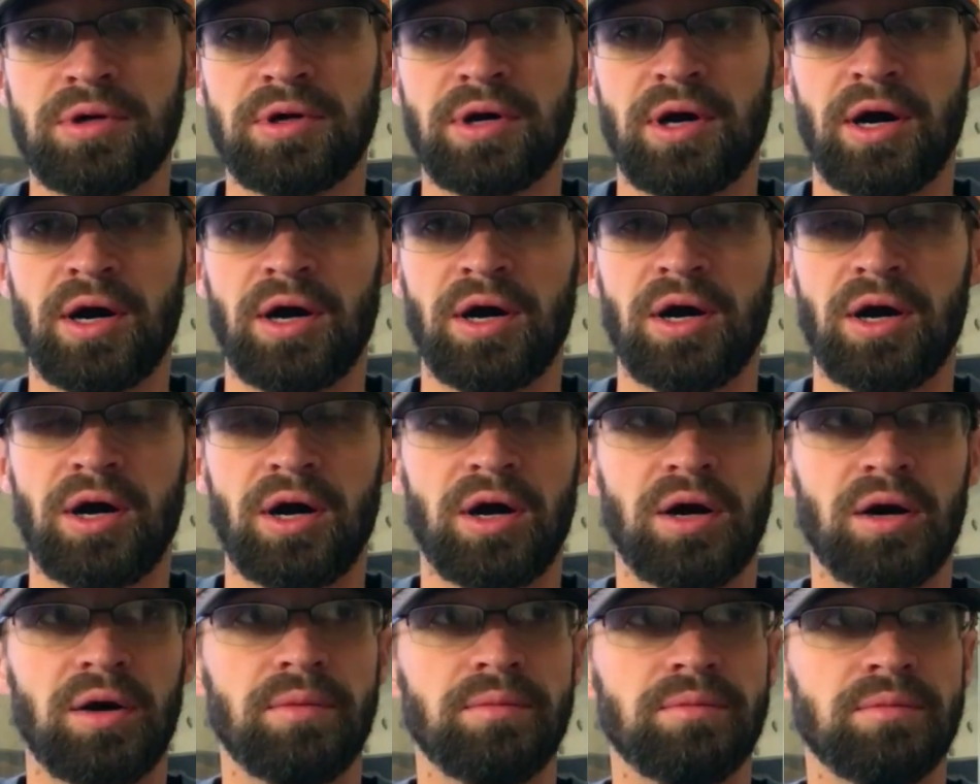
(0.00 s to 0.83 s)

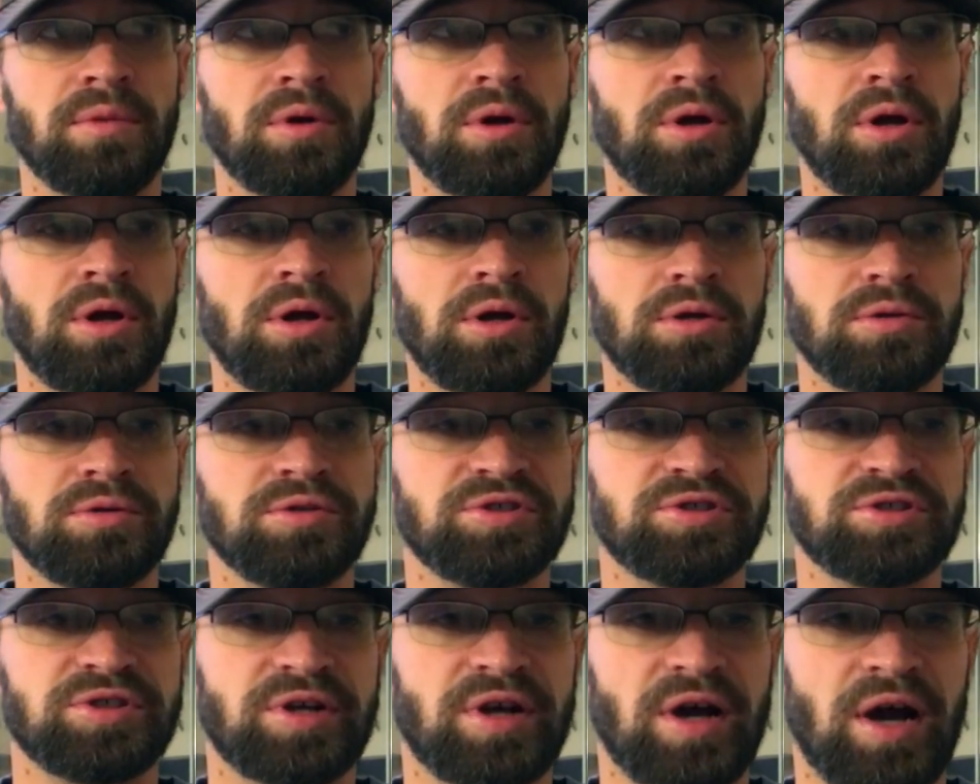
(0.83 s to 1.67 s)
Um,
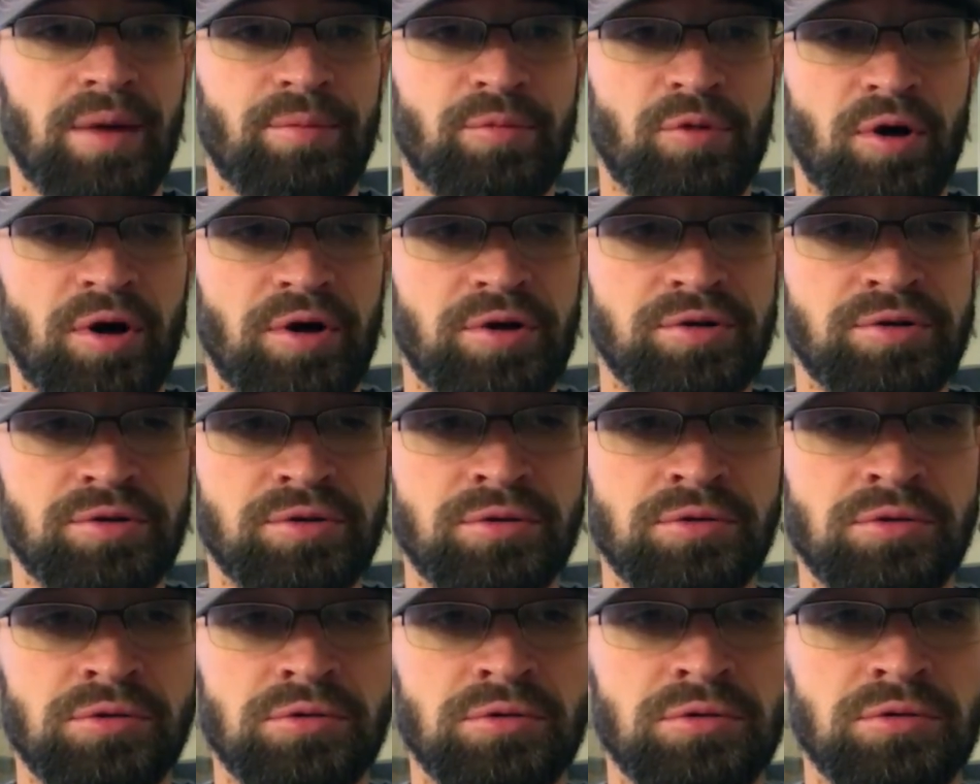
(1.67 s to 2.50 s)
this is a combo I
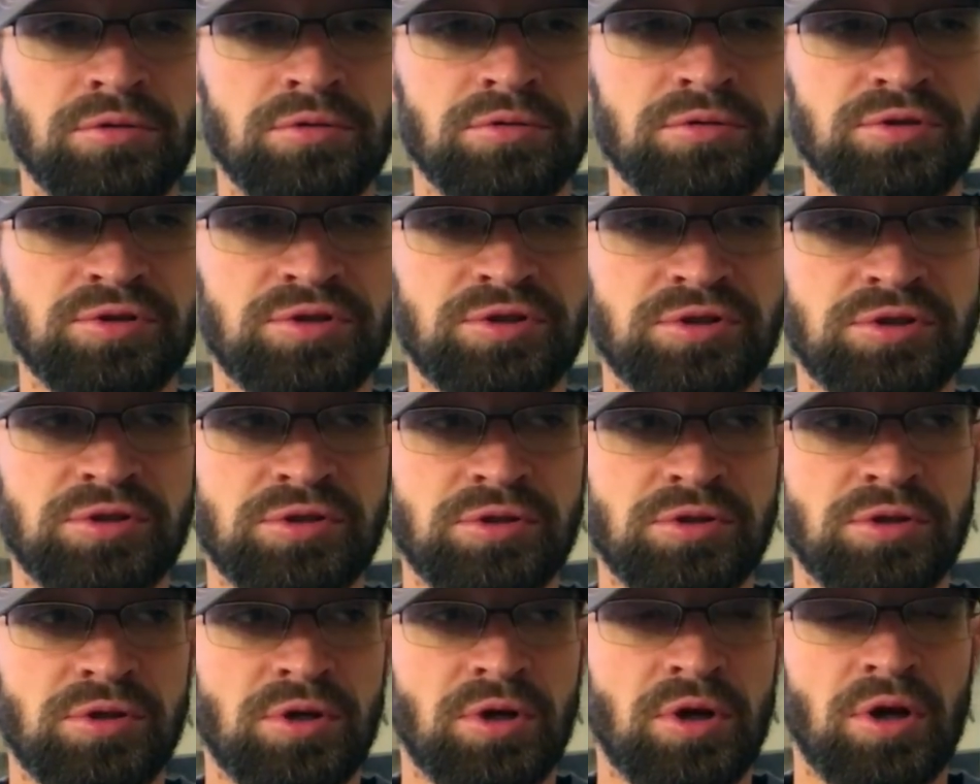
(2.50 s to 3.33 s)
use
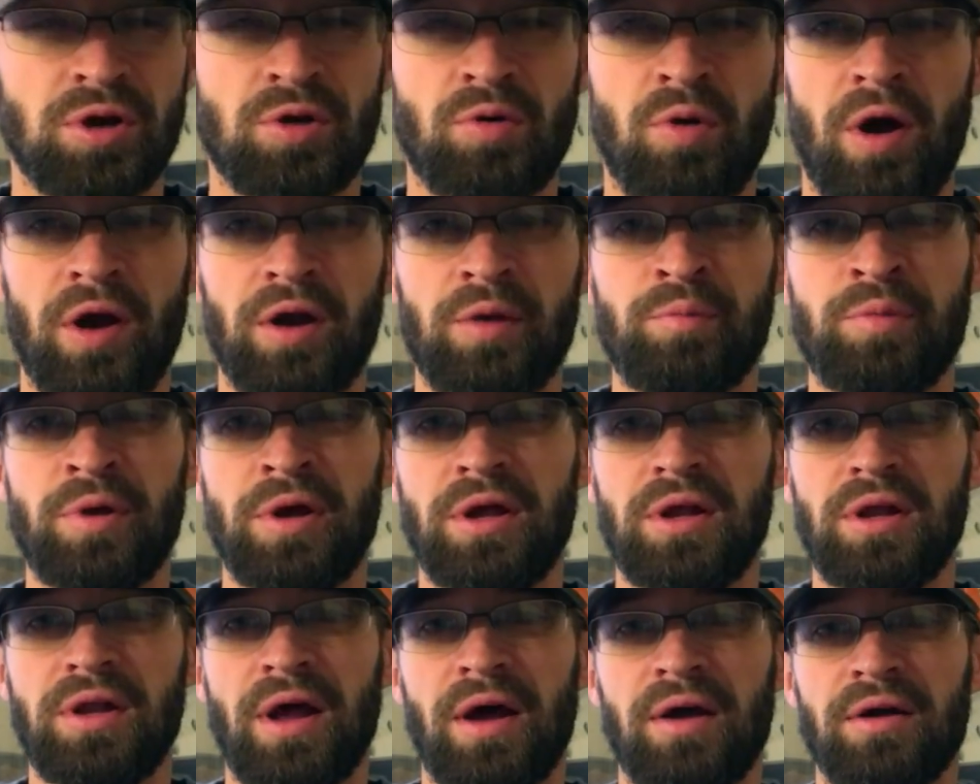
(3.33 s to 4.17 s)
quite a
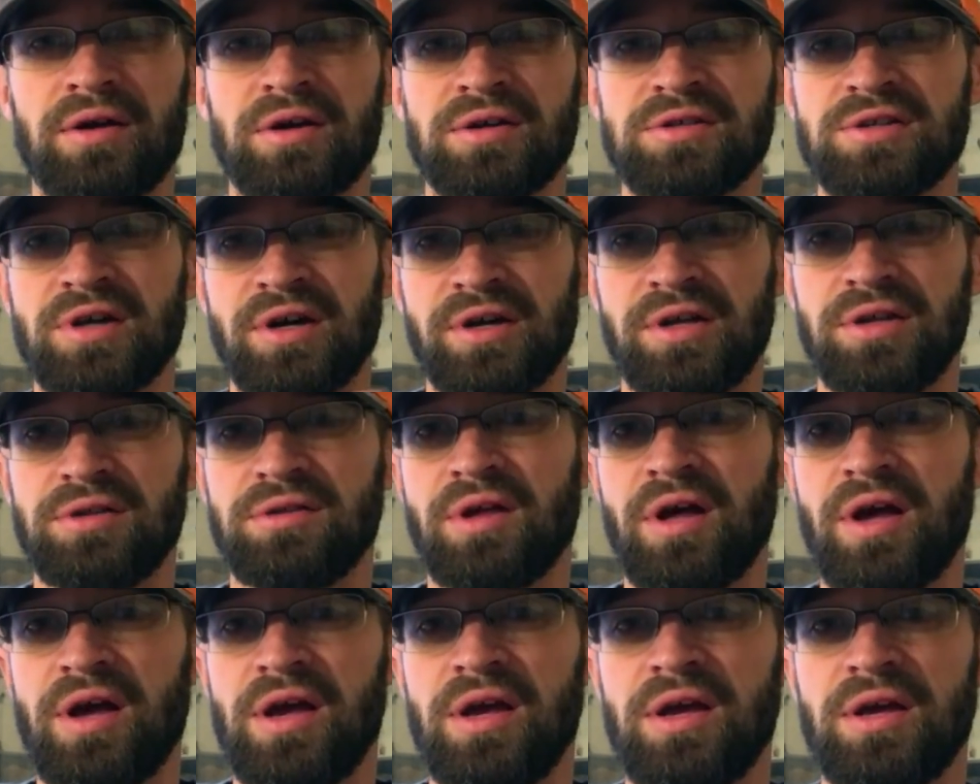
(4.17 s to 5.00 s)
bit down in Kentucky
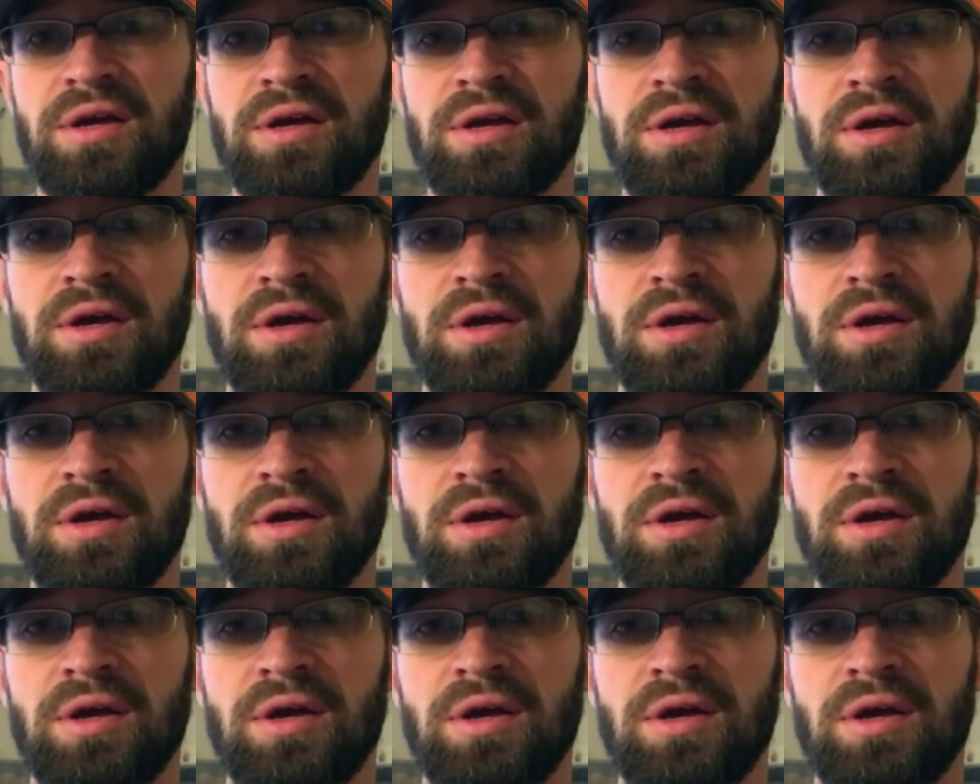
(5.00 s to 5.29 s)
Lake,